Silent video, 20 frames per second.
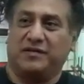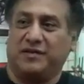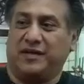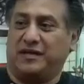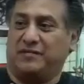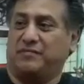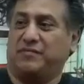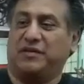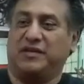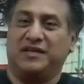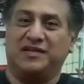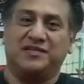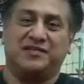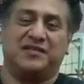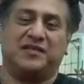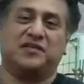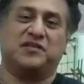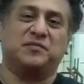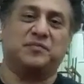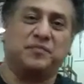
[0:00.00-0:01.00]
that
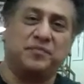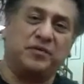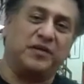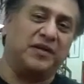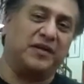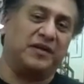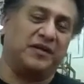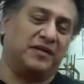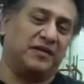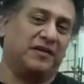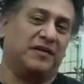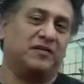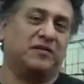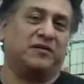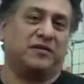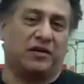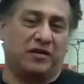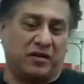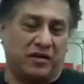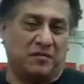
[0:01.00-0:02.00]
ballistic spring in
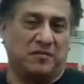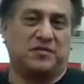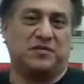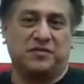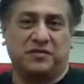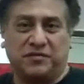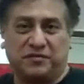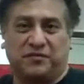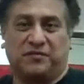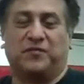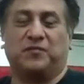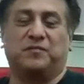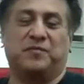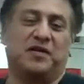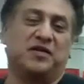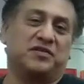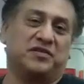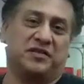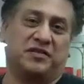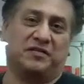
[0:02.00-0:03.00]
your arms for
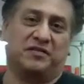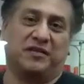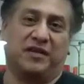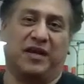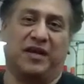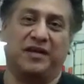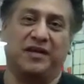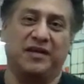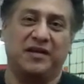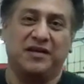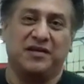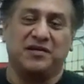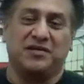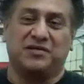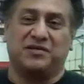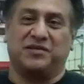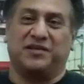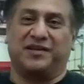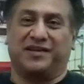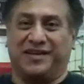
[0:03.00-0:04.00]
punching. Okay,
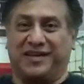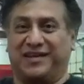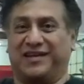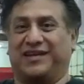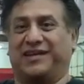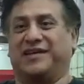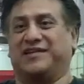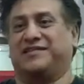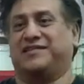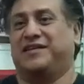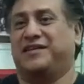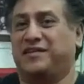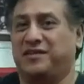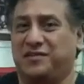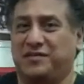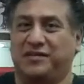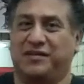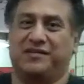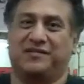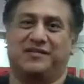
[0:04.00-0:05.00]
so again, like I said,
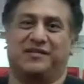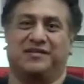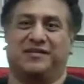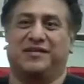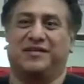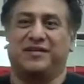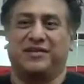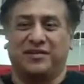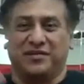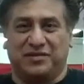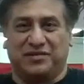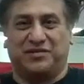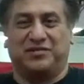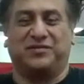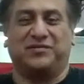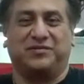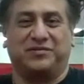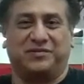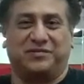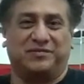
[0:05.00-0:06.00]
you get the
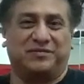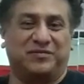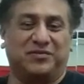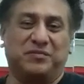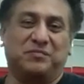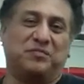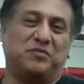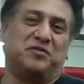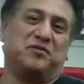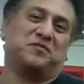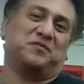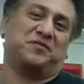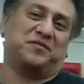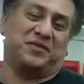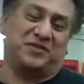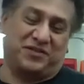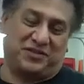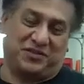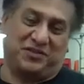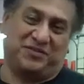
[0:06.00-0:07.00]
two birds with
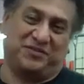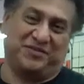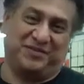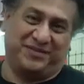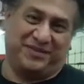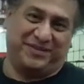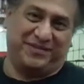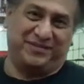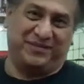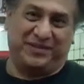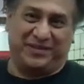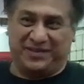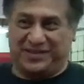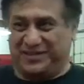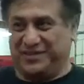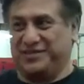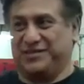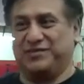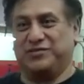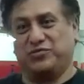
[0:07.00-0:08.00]
one stone with
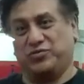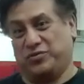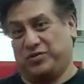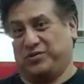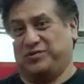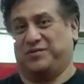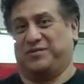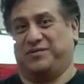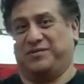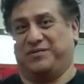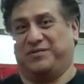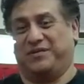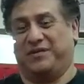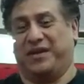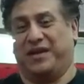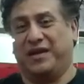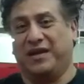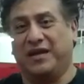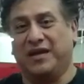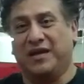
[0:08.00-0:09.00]
this drill.
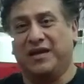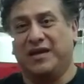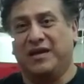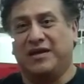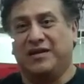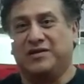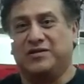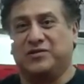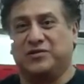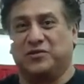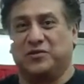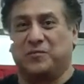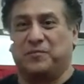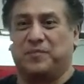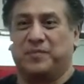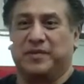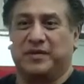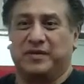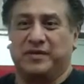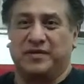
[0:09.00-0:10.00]
Okay, so
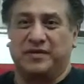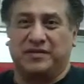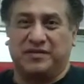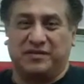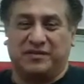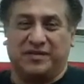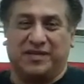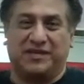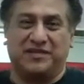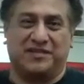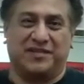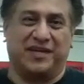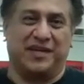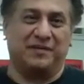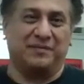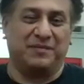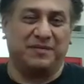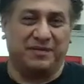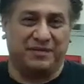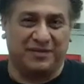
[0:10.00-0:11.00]
until next
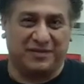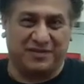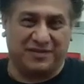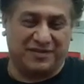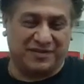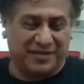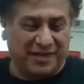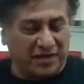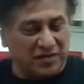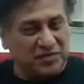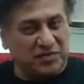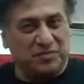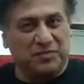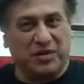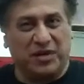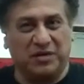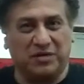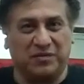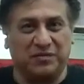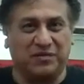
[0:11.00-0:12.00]
time, this is Daniel
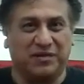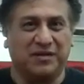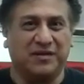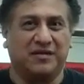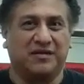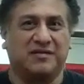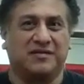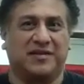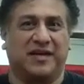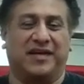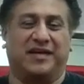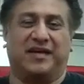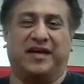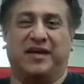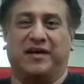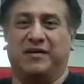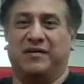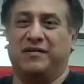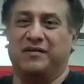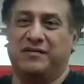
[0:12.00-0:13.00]
Zambrano. Take
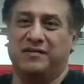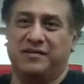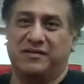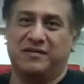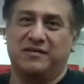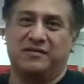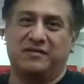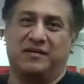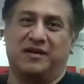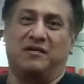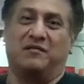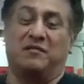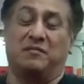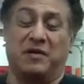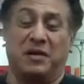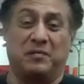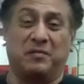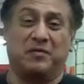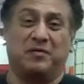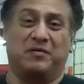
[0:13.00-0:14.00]
care, and
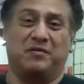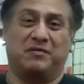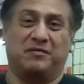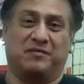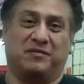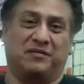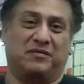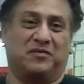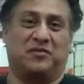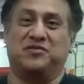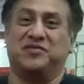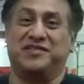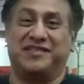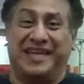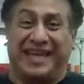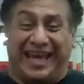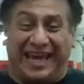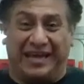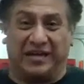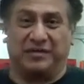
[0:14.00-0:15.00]
remember, don't
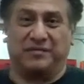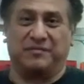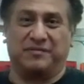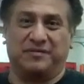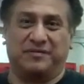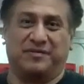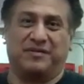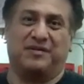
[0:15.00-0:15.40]
just hit them,